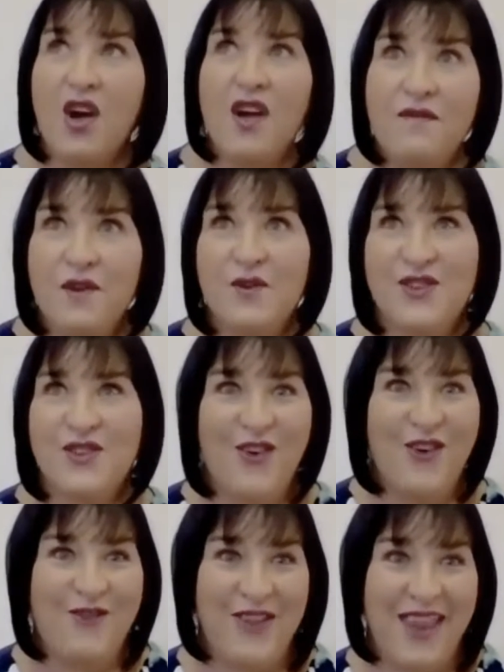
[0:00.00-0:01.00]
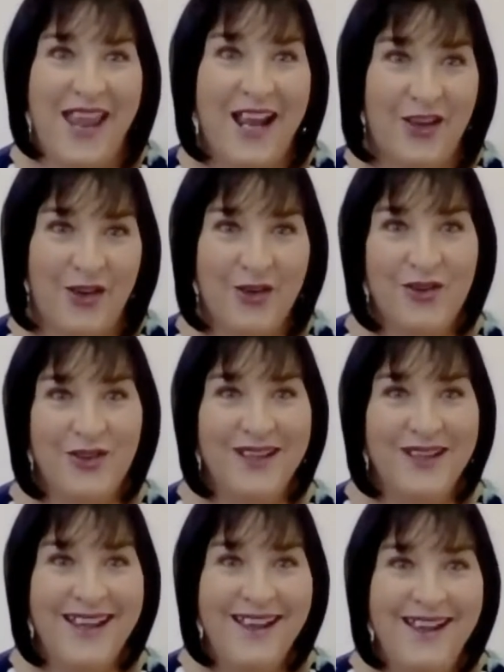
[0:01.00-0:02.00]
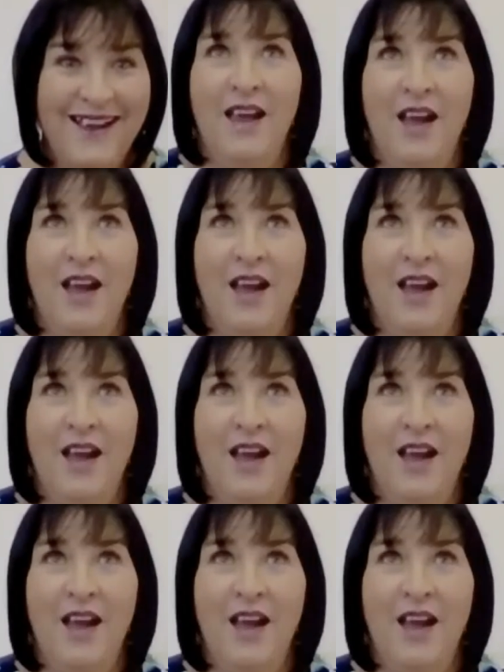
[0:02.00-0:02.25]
and I feel sorry for that girl.